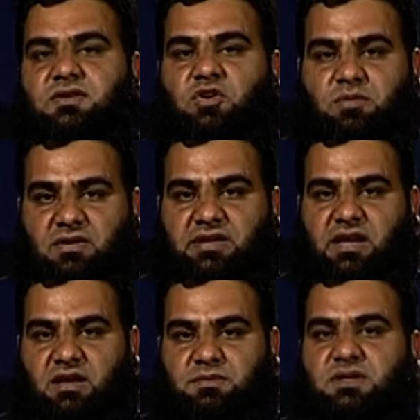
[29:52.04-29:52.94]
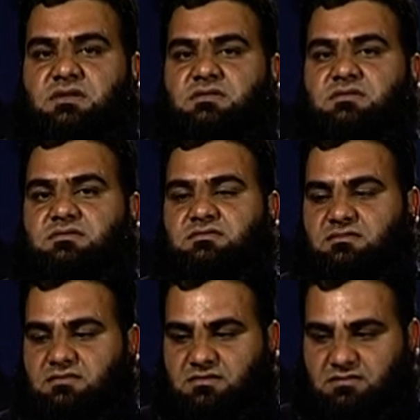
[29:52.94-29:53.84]
global variables.
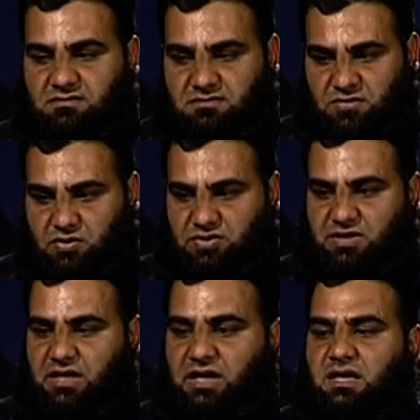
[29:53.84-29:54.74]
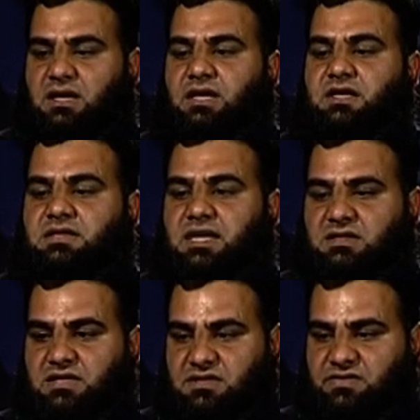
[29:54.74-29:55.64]
You see
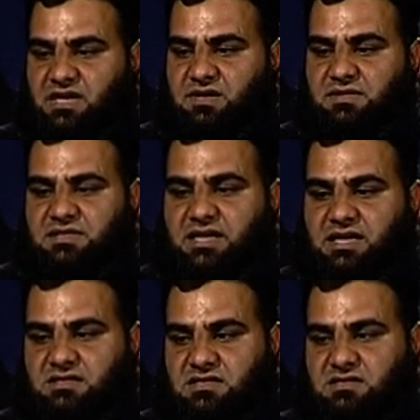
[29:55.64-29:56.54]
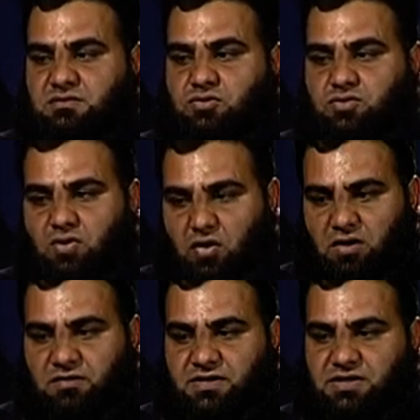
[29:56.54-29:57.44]
that these variables are accessible to
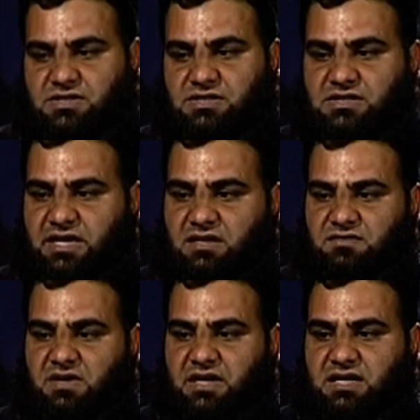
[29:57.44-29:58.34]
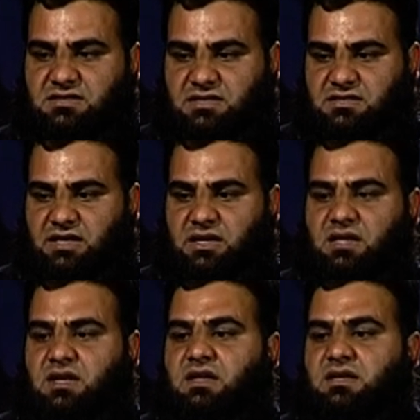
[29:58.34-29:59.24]
all functions as we are accessing
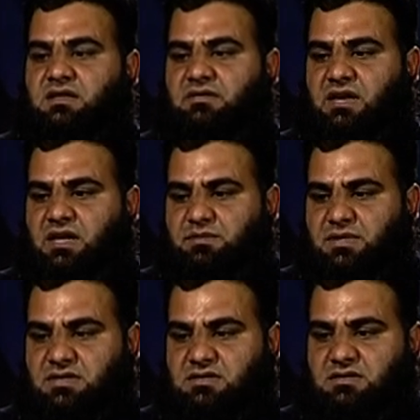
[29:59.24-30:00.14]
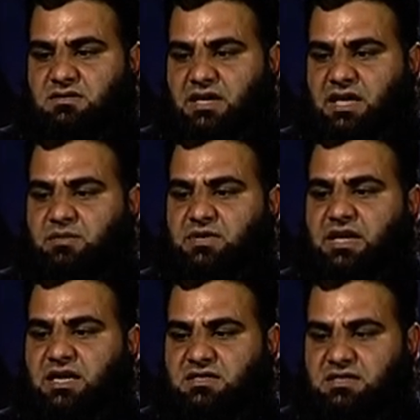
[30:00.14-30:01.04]
the variables a, b
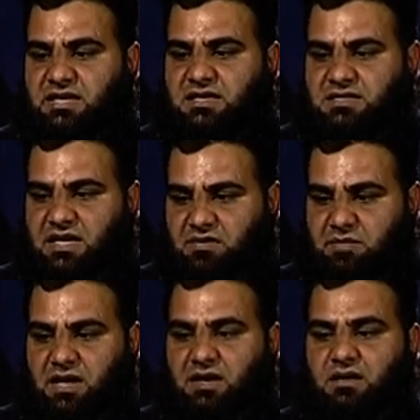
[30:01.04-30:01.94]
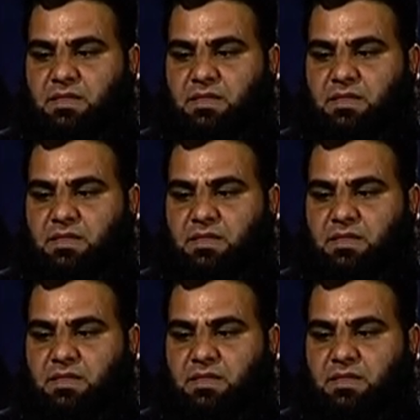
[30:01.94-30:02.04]
and c inside main.